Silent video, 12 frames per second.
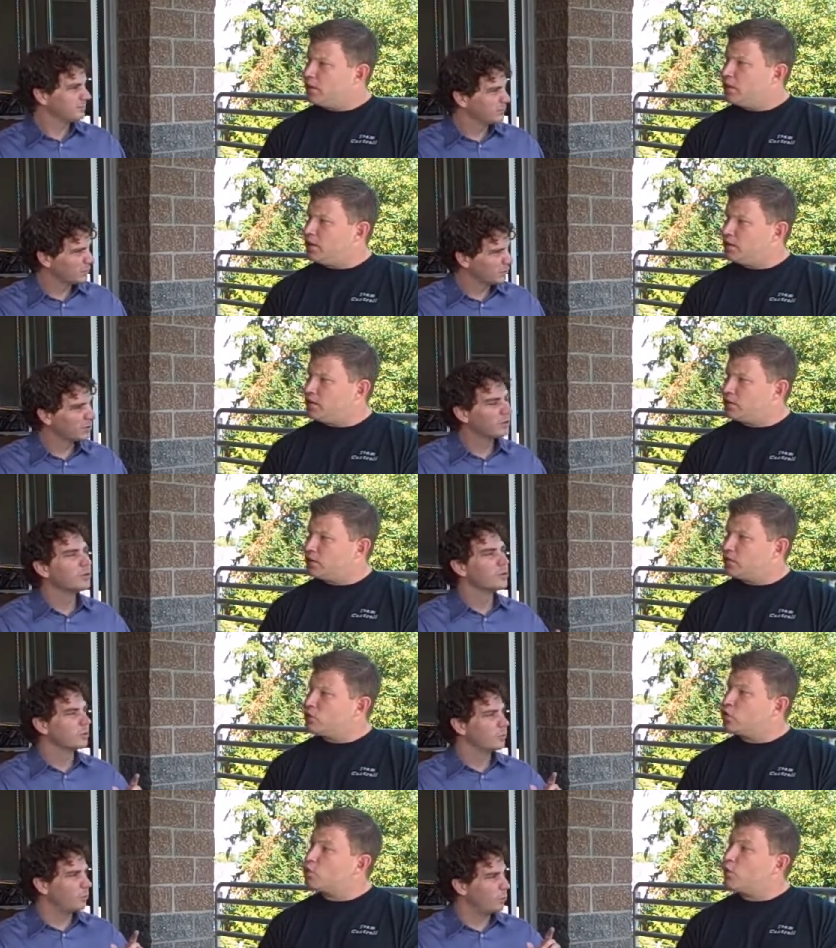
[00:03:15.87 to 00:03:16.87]
Speaker 1: in
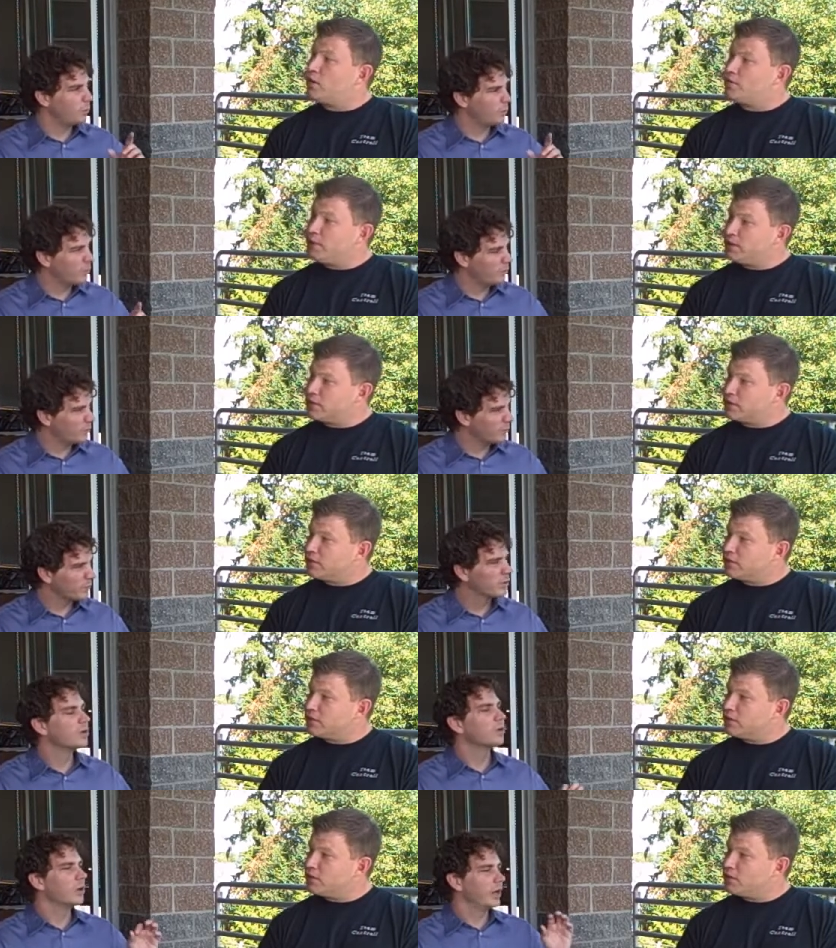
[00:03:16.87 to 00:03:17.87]
twelve months.
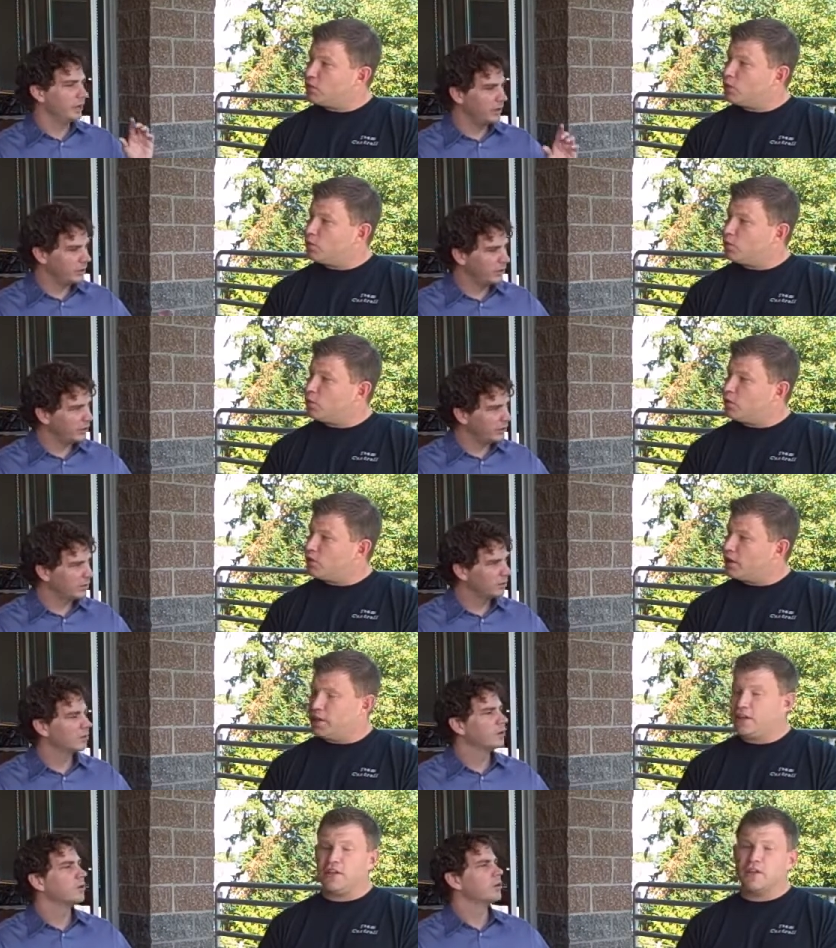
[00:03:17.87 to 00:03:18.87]
In a year.
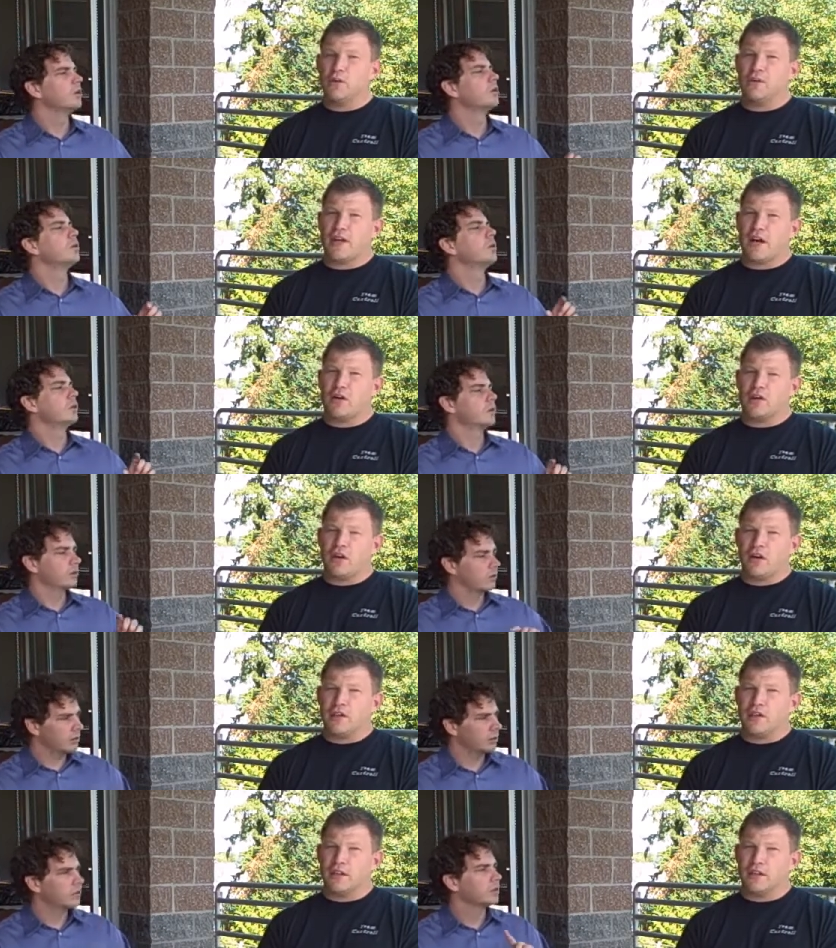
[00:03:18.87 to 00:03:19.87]
In a year without
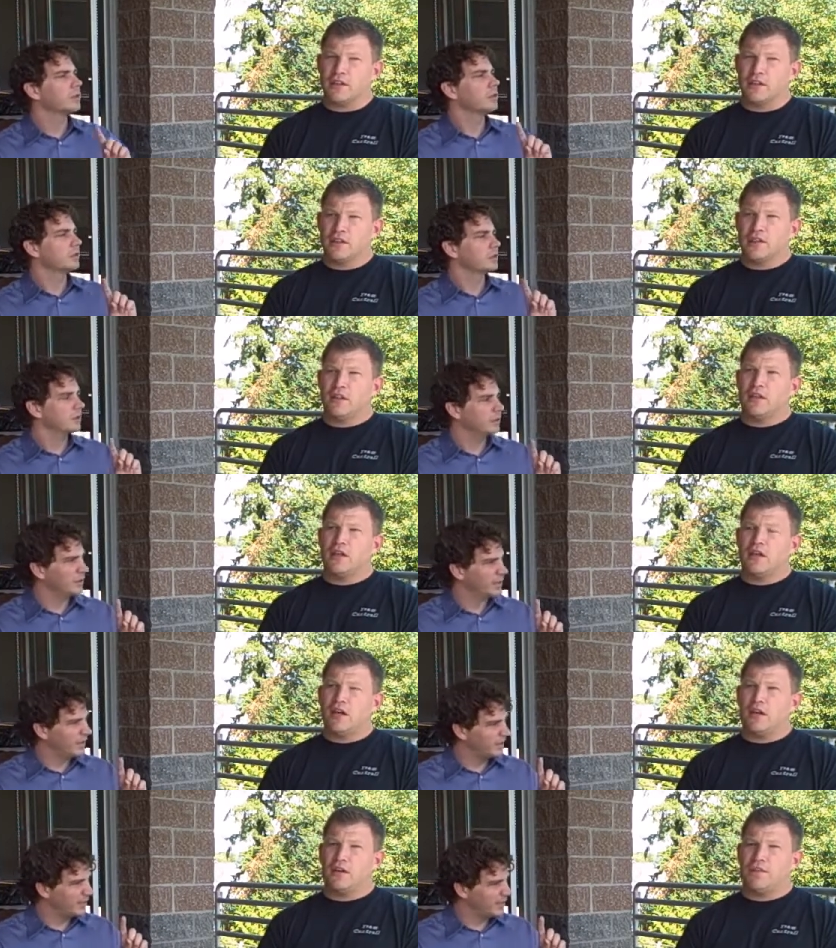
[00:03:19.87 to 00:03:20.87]
calling
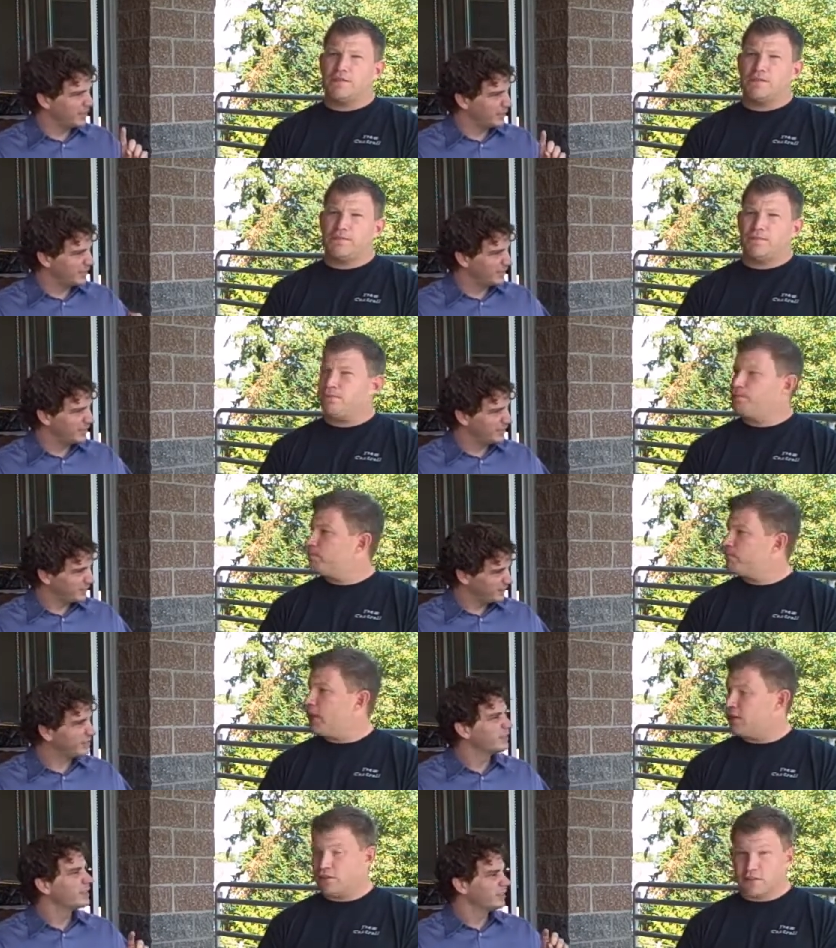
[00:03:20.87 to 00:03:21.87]
uh,
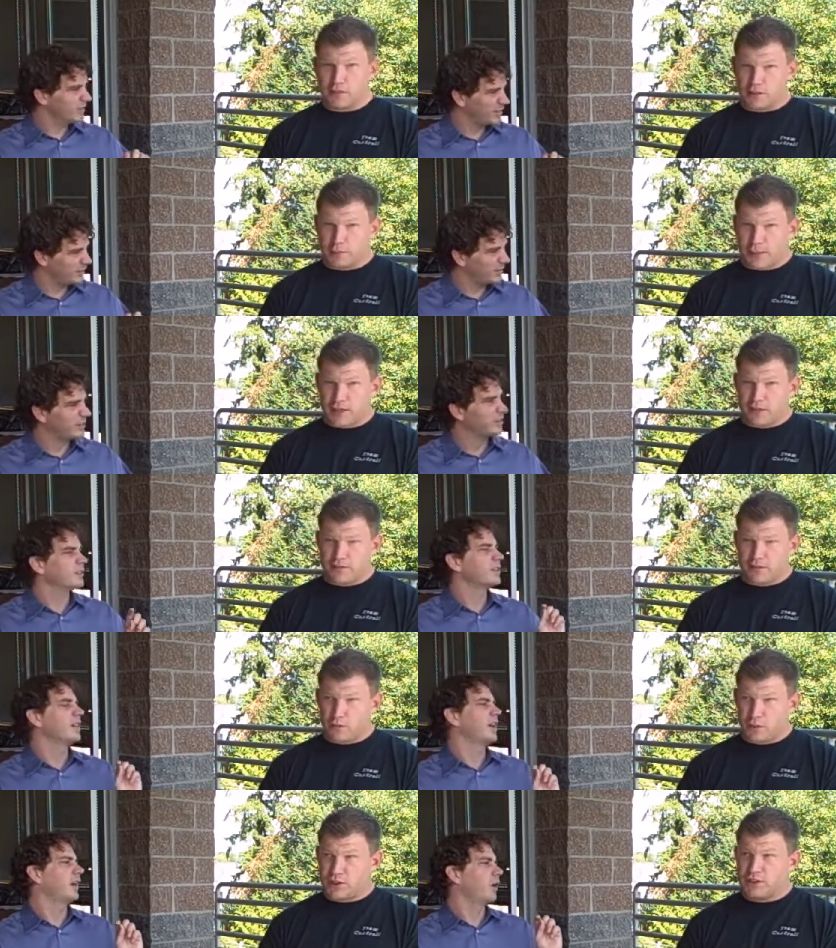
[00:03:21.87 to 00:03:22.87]
cancels and expires,
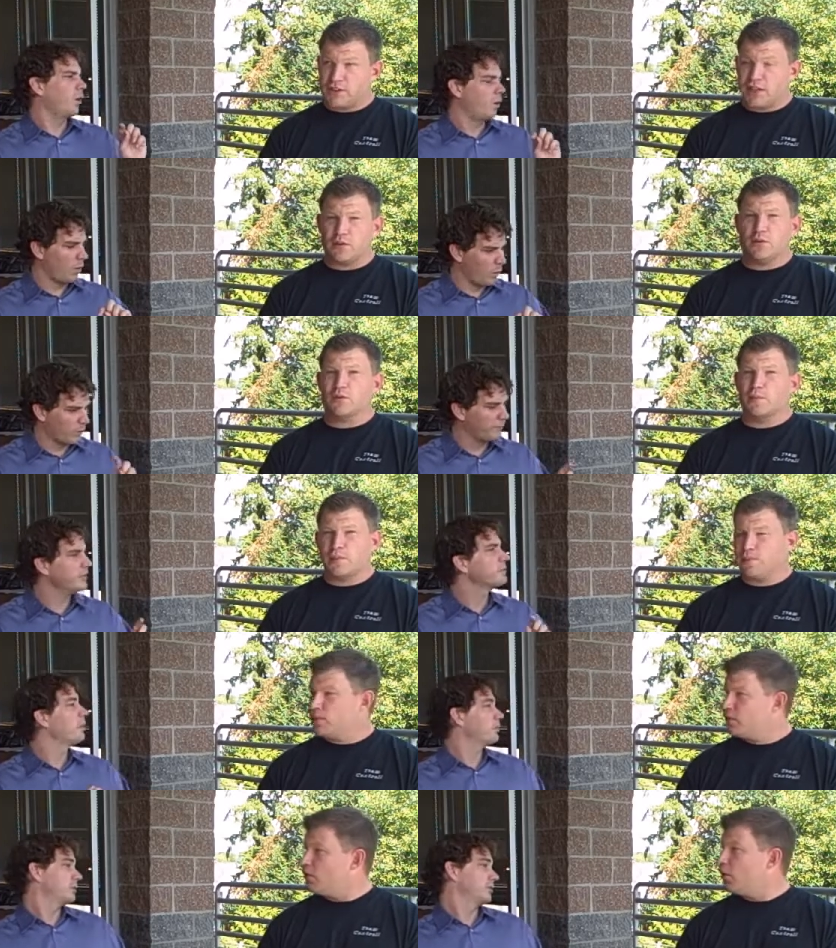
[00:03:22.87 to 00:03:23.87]
which that was, or
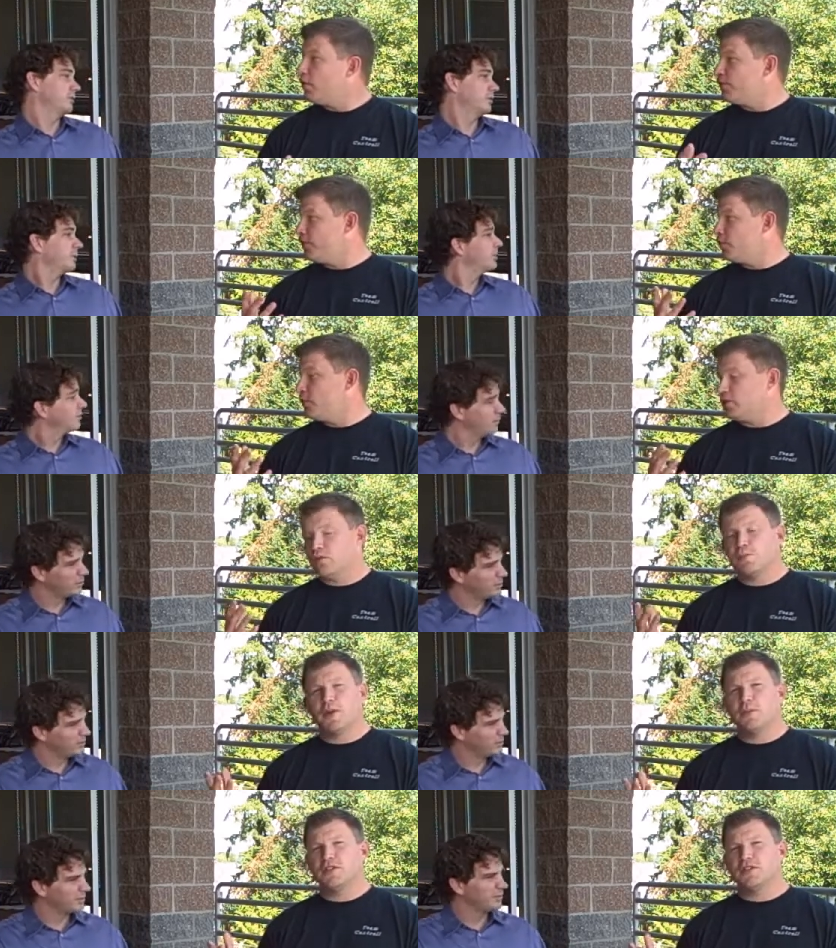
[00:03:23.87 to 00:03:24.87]
FISBOs. or FISBOs. It was
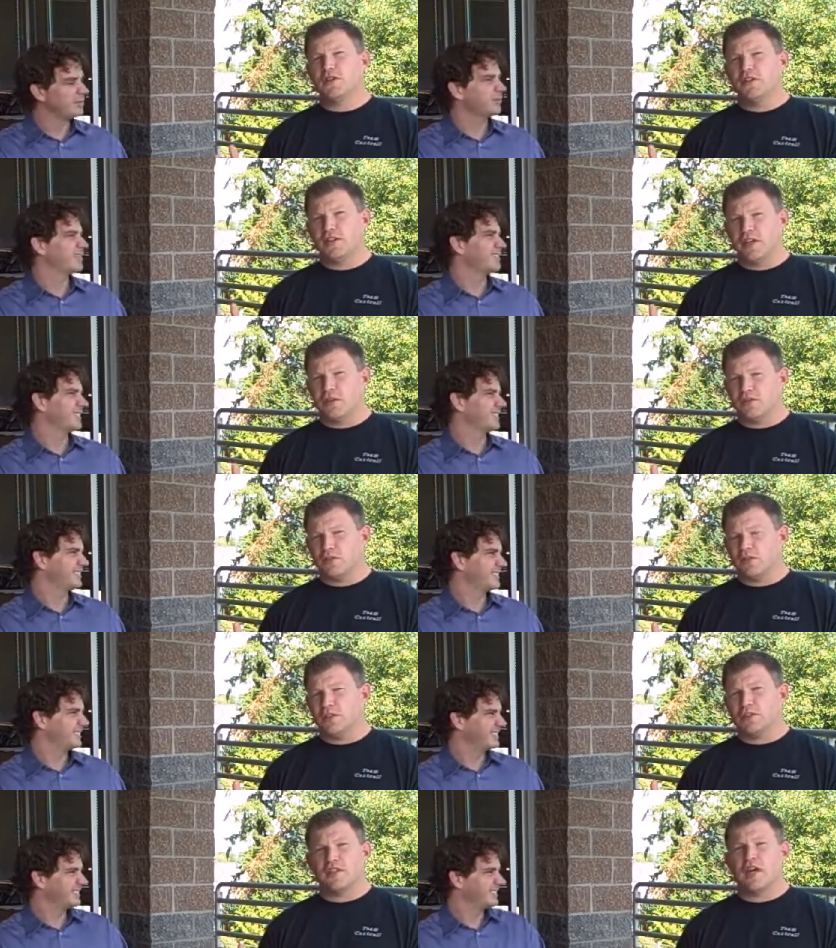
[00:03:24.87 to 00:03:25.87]
pretty much the only thing I was
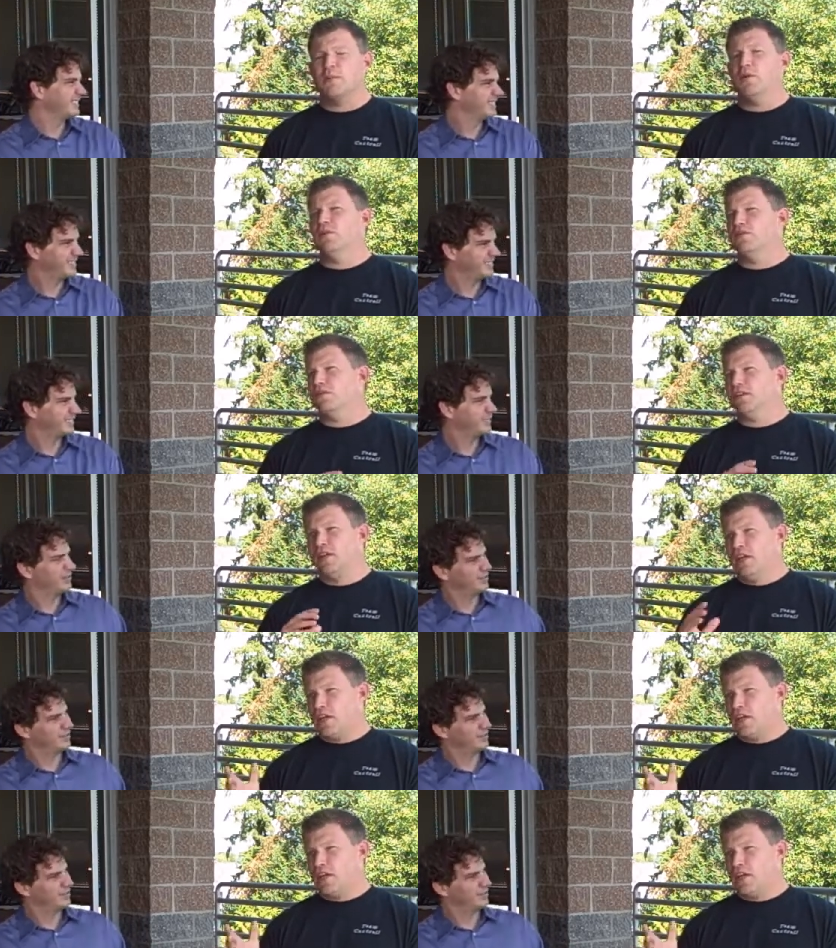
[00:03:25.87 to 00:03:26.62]
doing at the time. I wasn't